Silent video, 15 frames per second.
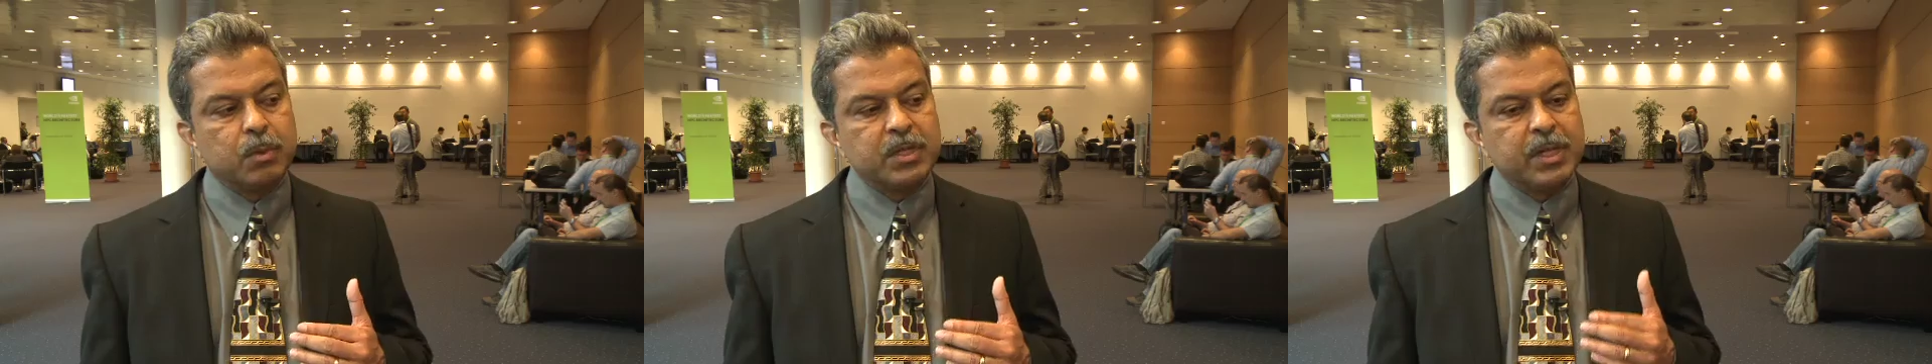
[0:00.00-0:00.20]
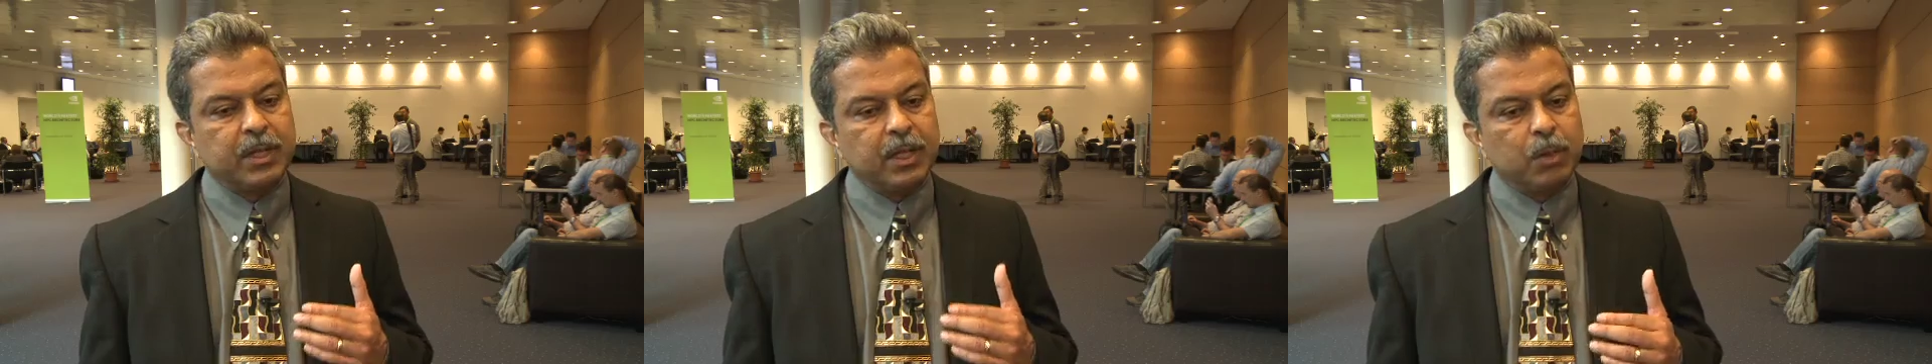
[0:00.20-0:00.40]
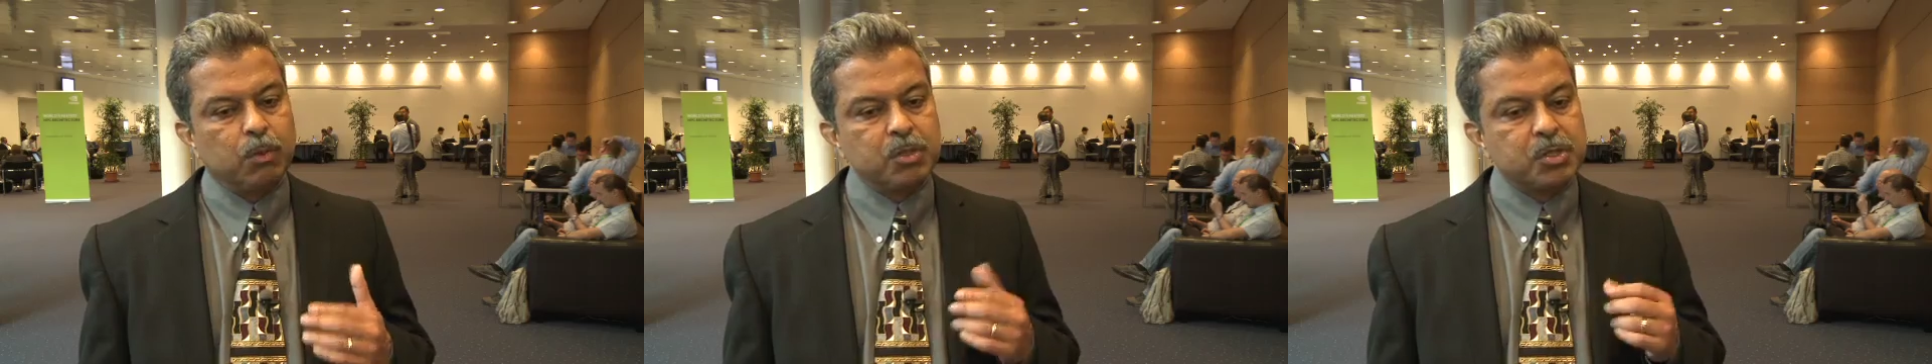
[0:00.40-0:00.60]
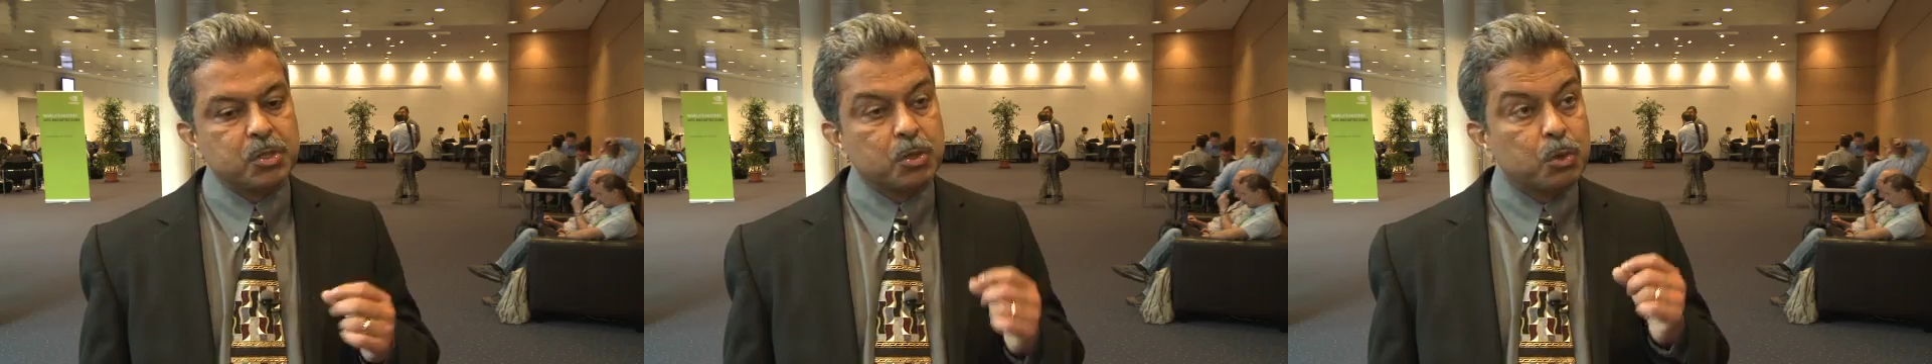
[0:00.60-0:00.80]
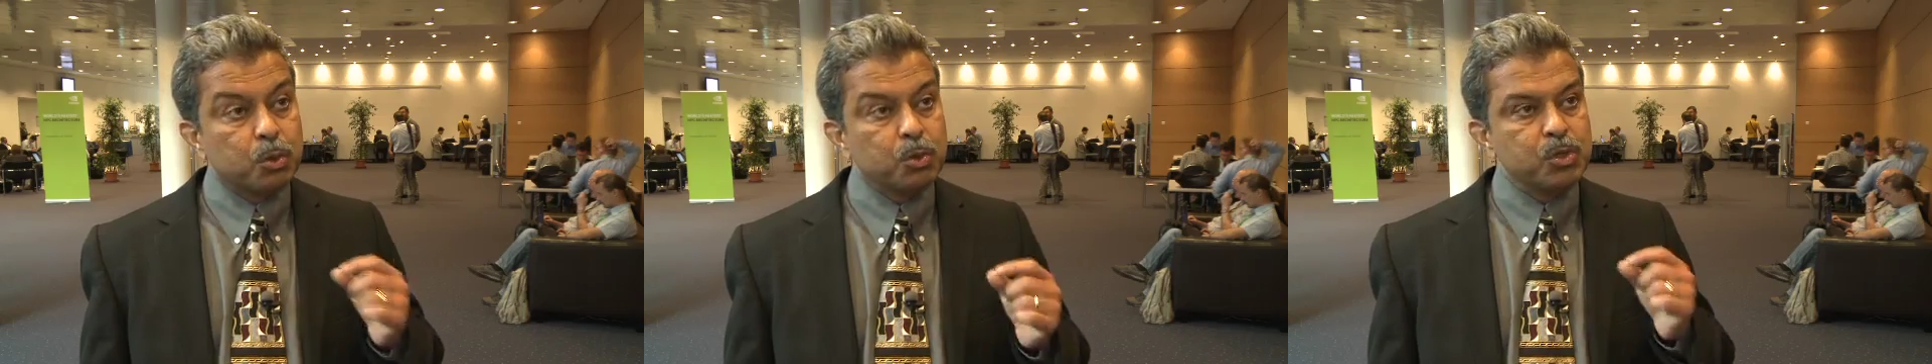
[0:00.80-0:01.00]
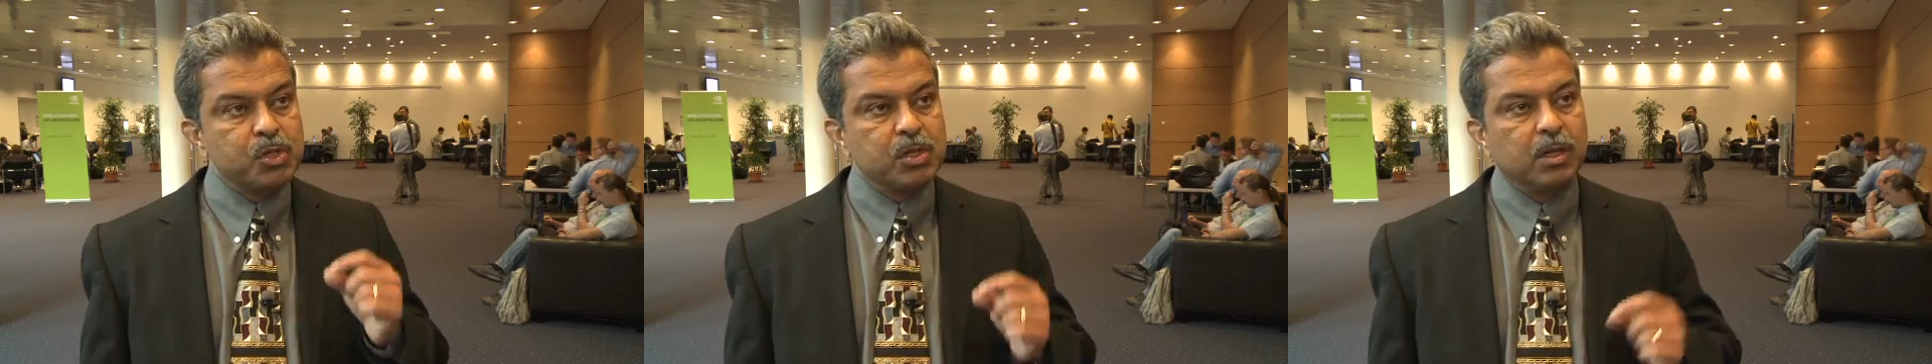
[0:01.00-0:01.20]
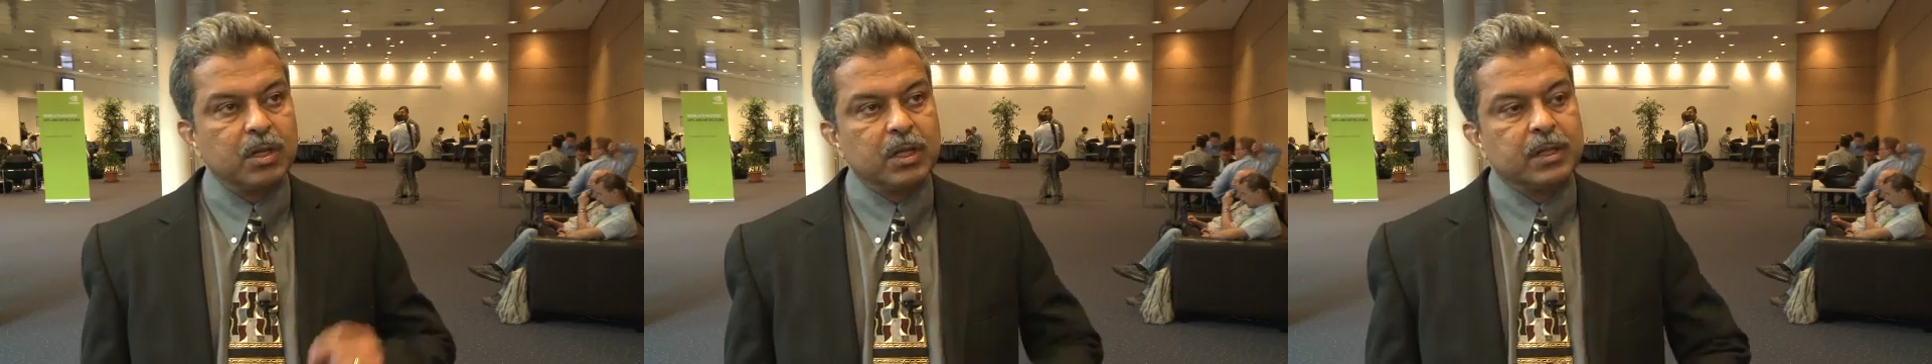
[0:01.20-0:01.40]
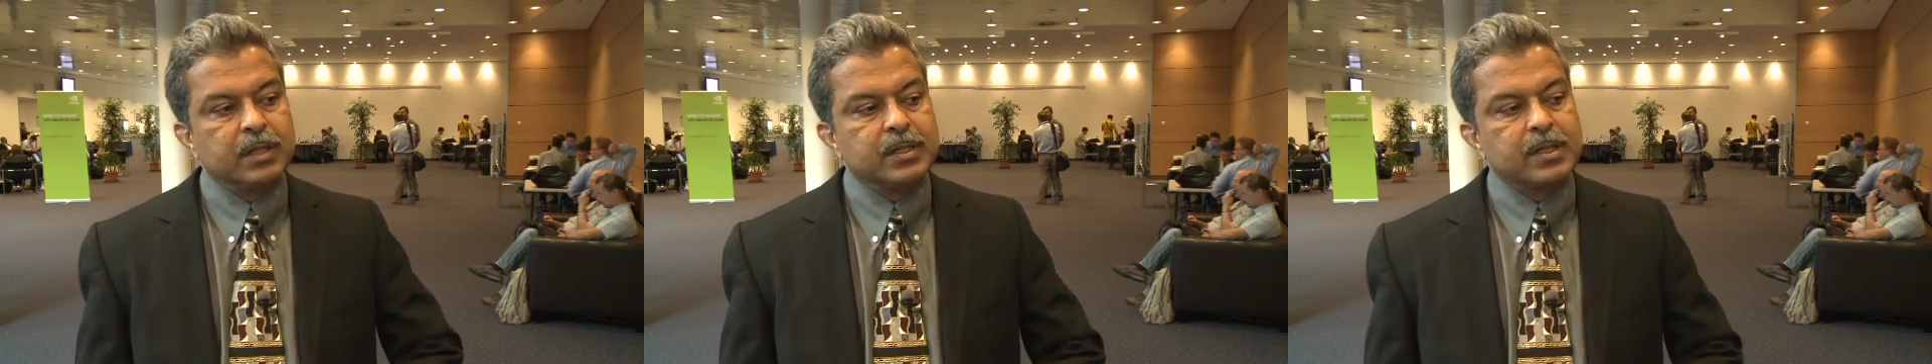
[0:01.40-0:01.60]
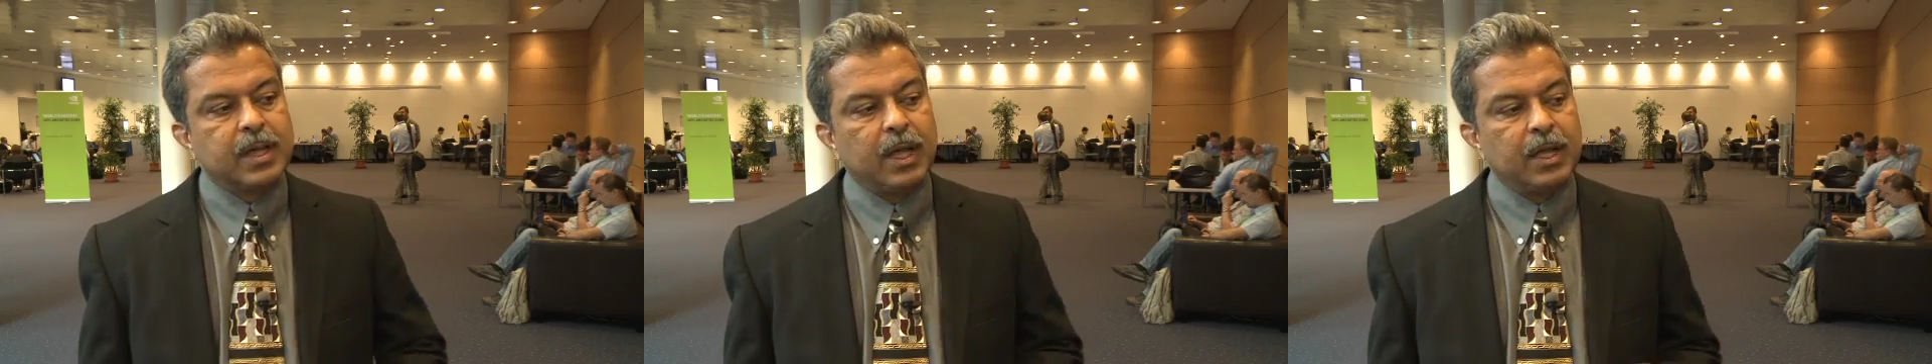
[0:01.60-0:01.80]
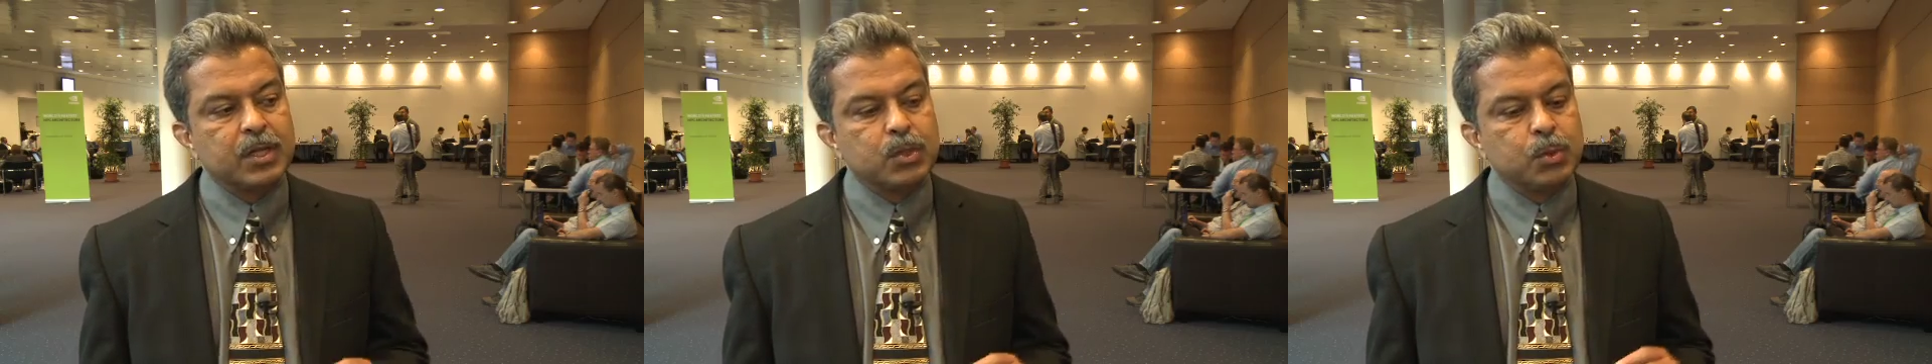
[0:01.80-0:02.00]
which I think was crucial in this
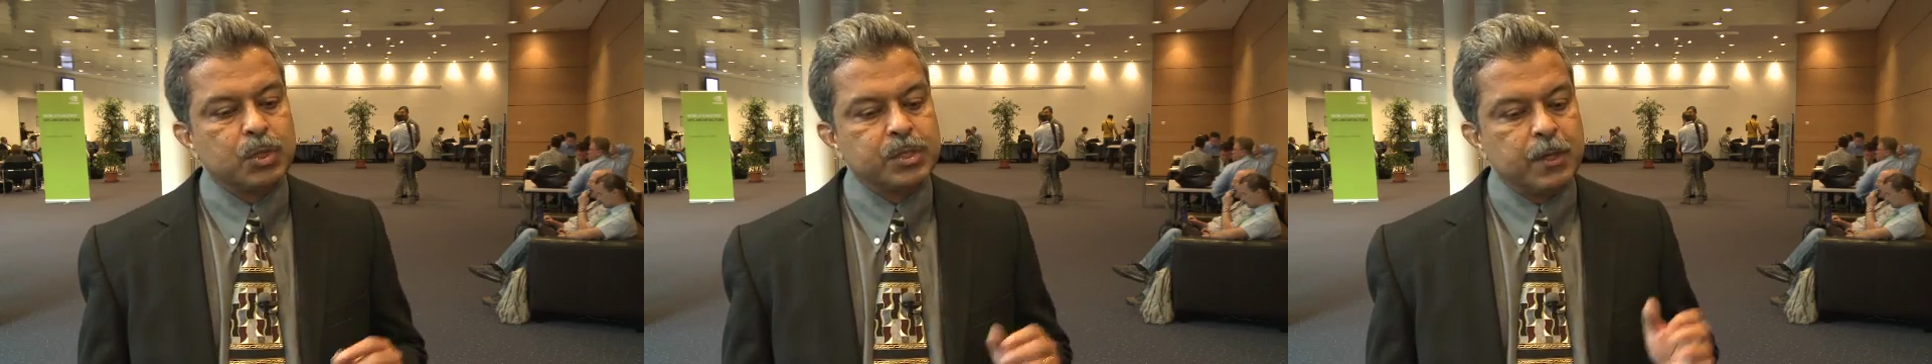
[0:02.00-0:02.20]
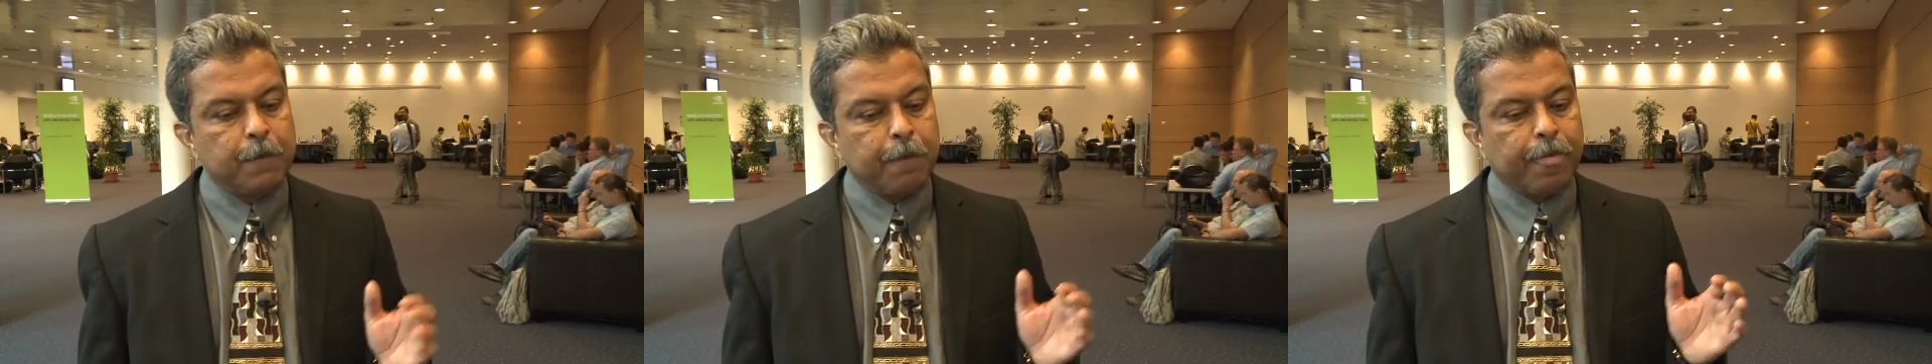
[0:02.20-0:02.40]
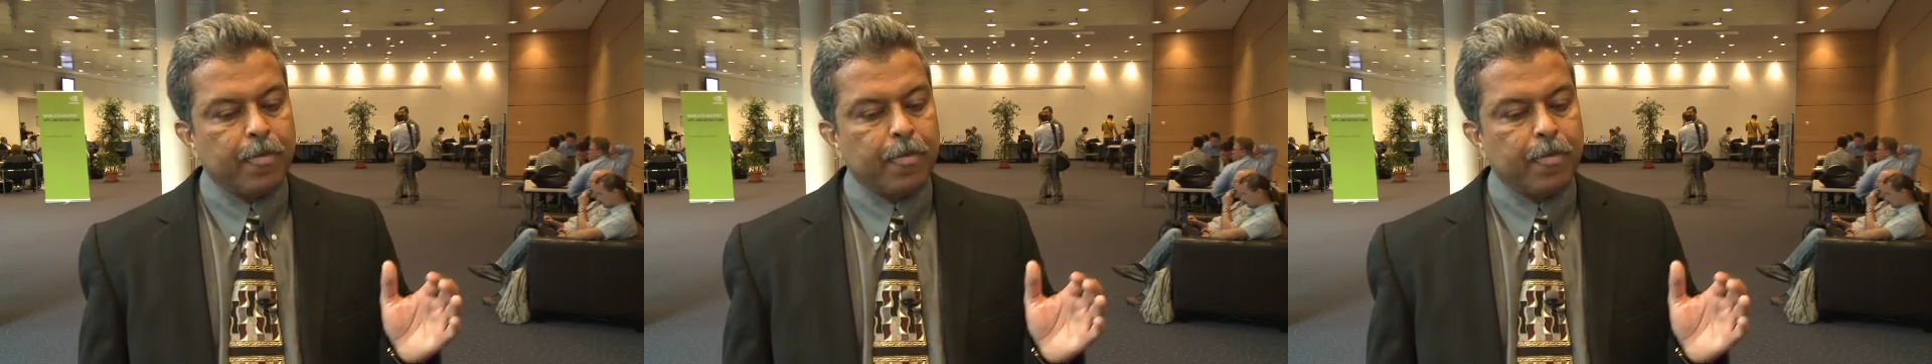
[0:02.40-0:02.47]
case, was